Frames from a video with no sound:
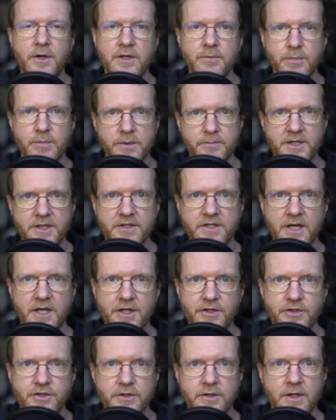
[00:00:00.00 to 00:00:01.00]

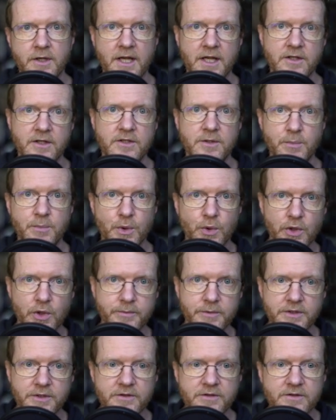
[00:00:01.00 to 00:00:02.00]
implementation and
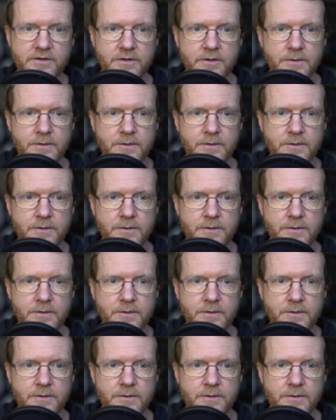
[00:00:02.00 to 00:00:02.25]
deployments,